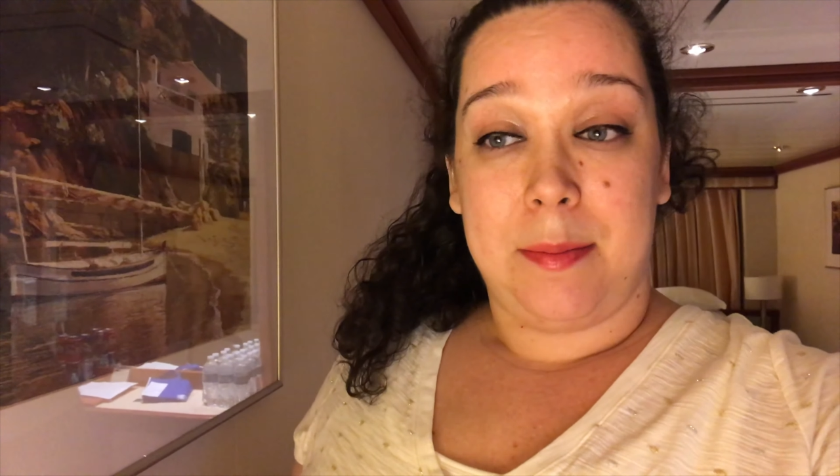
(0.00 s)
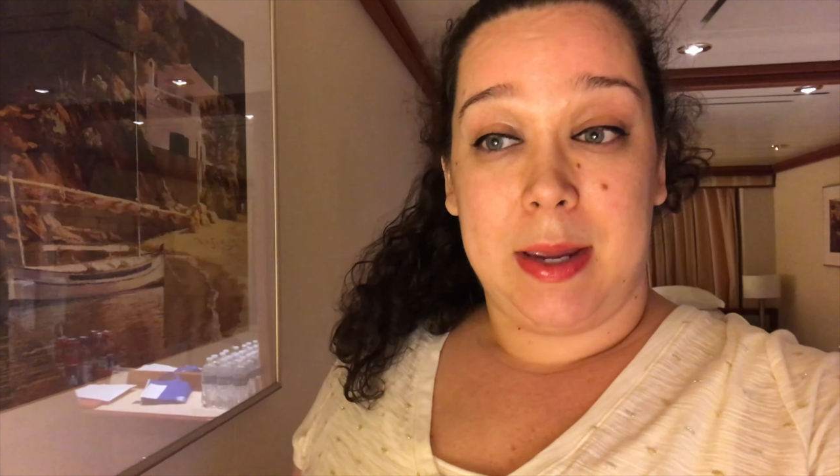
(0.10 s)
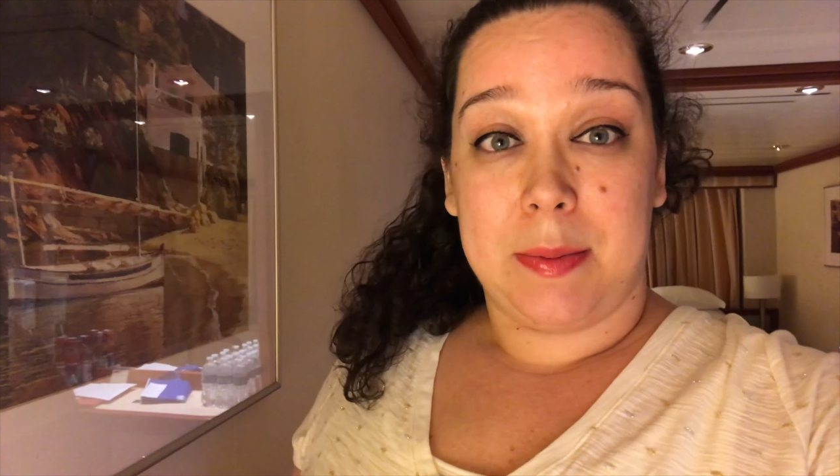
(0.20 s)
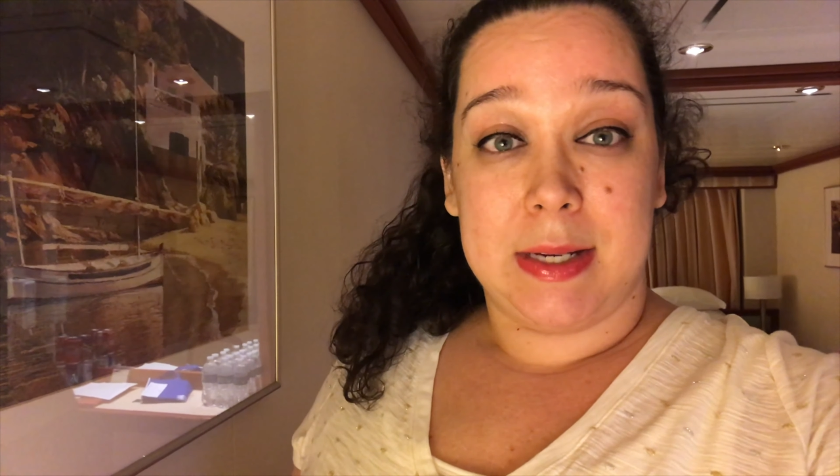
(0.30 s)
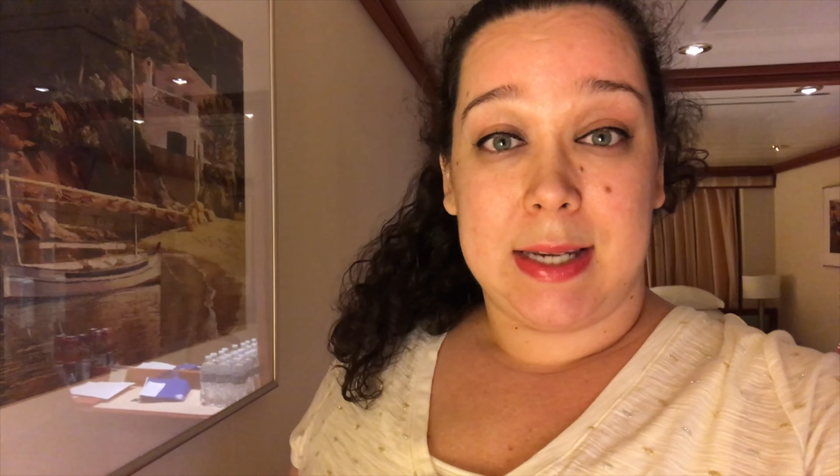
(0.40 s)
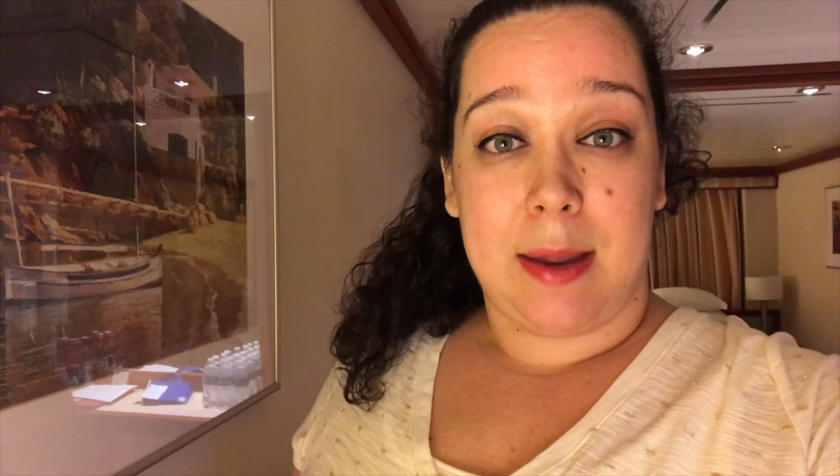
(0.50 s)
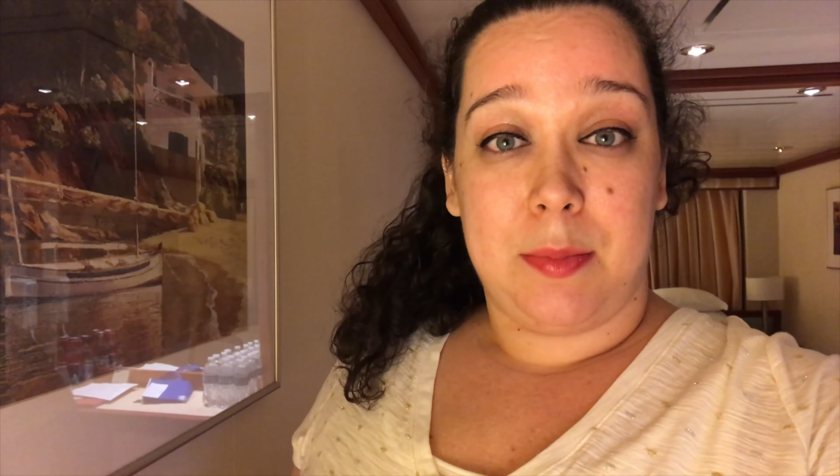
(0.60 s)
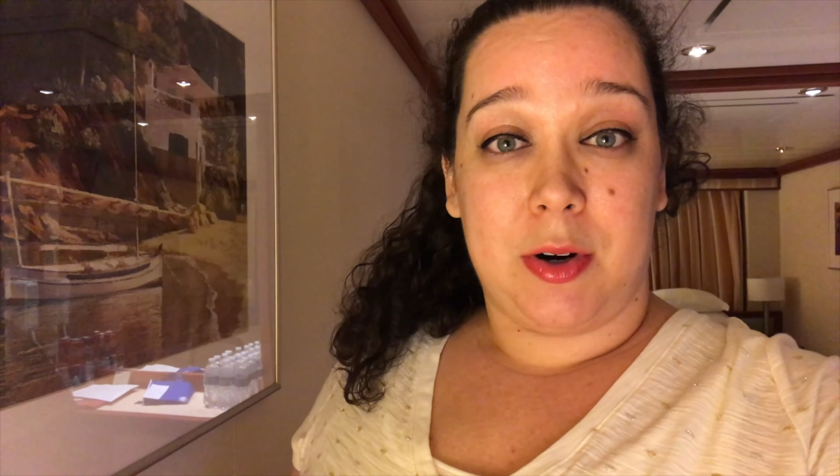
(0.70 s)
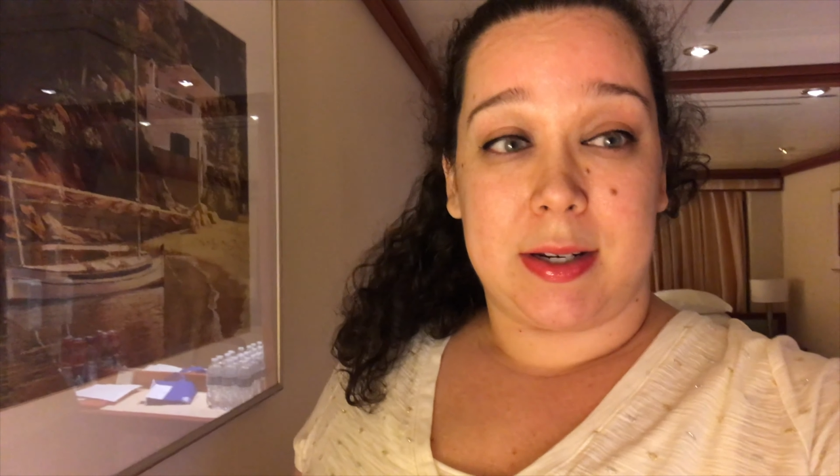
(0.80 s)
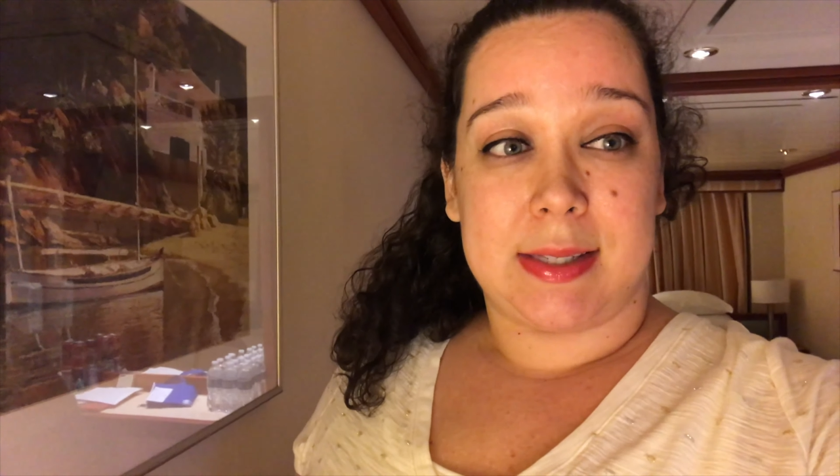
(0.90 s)
make my time
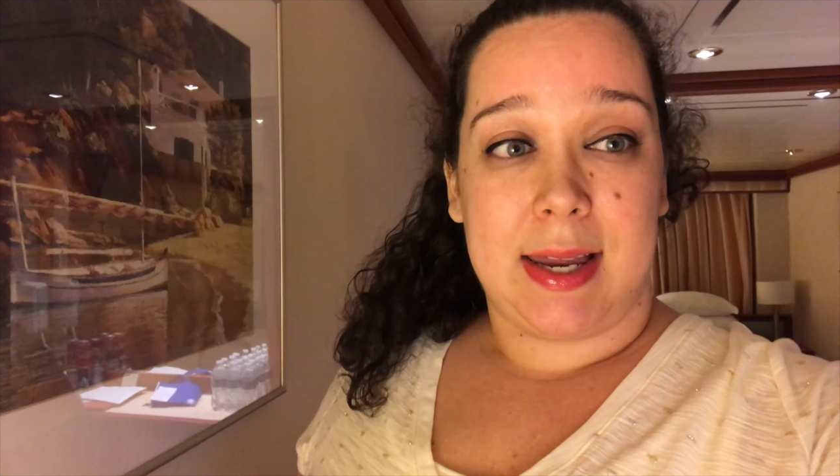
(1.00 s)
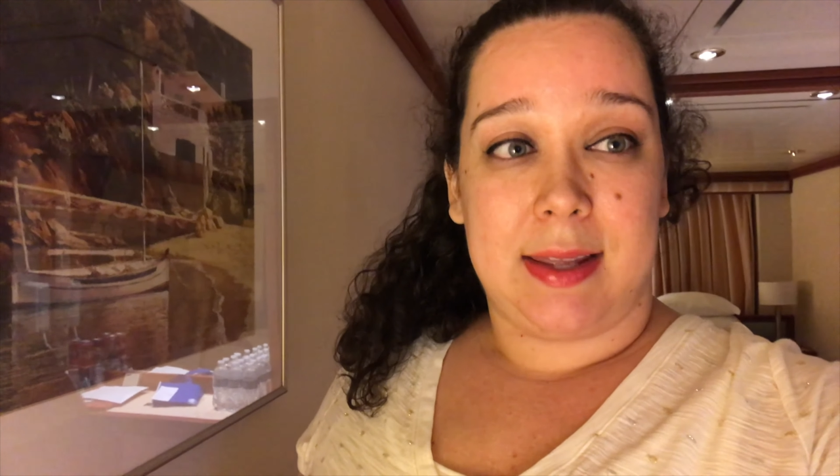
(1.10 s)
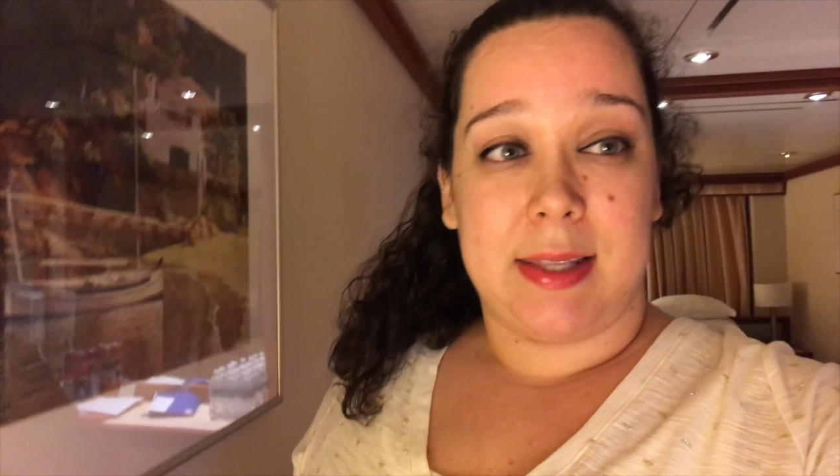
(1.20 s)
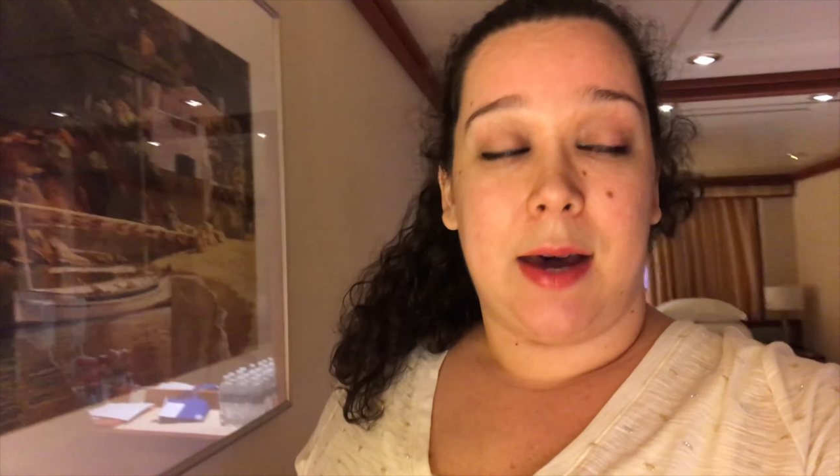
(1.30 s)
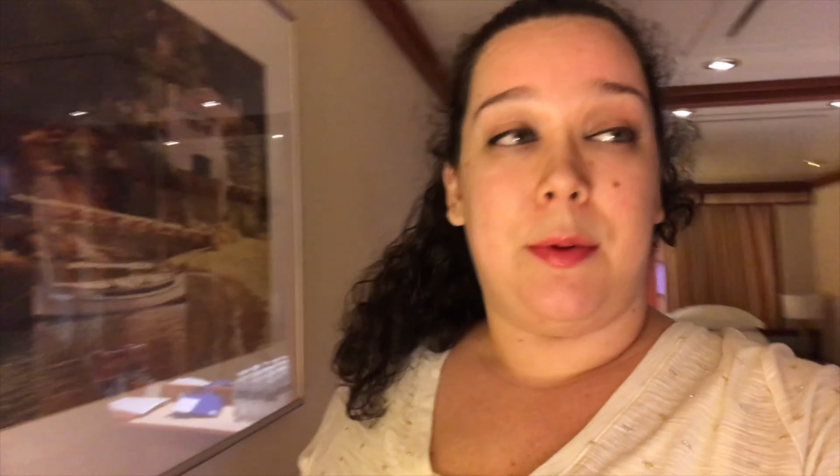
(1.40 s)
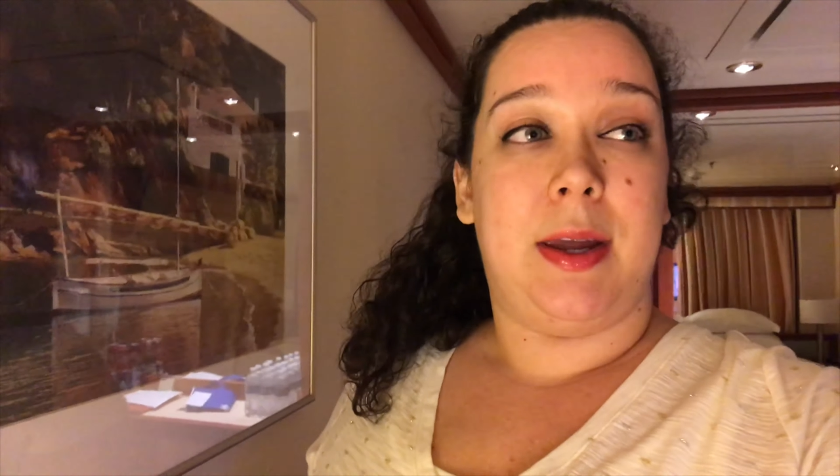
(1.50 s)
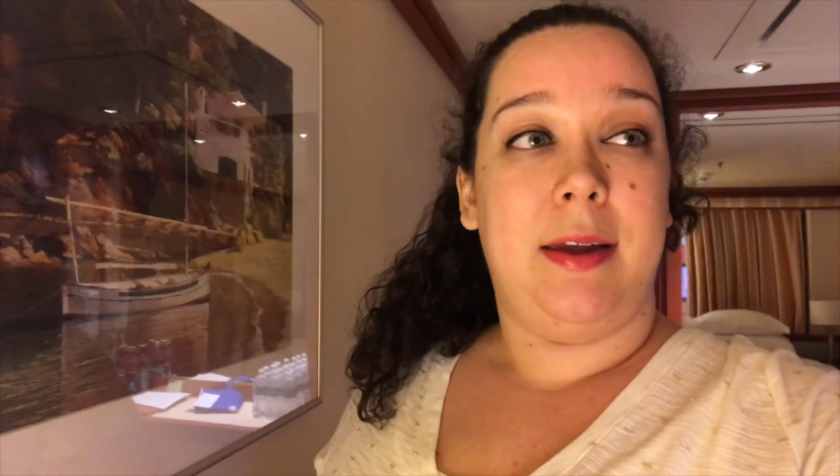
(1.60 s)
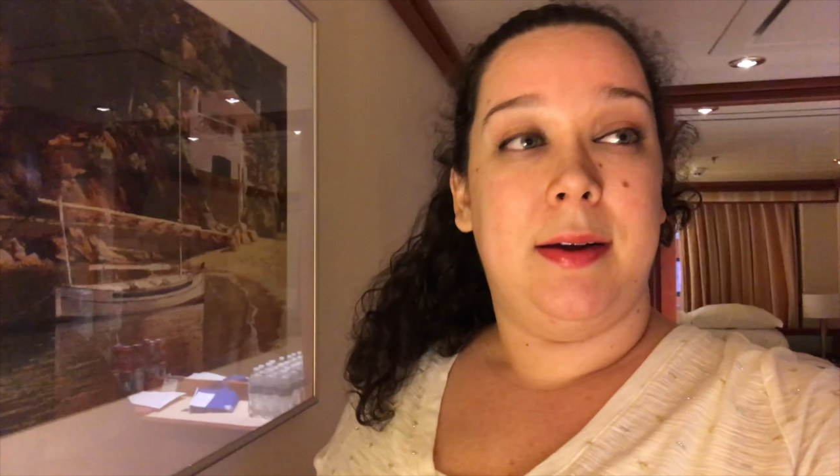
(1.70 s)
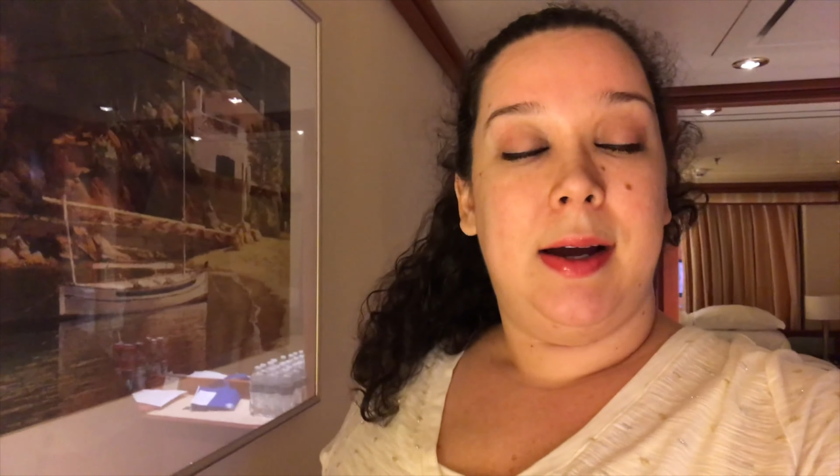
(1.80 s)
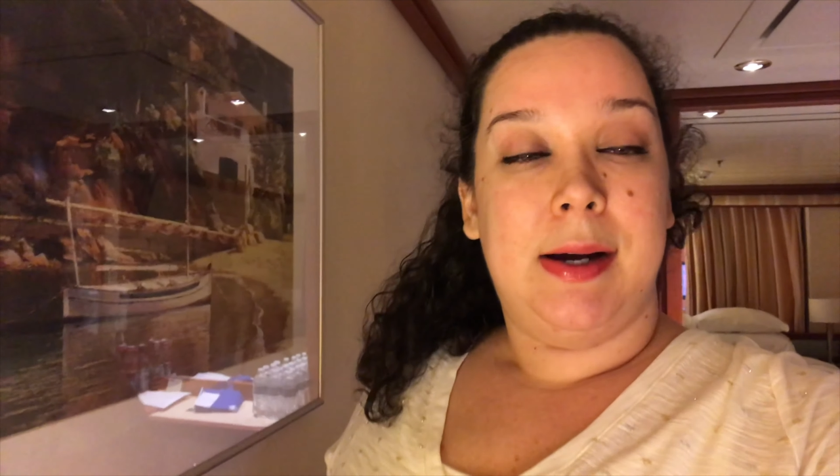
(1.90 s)
more exciting that way.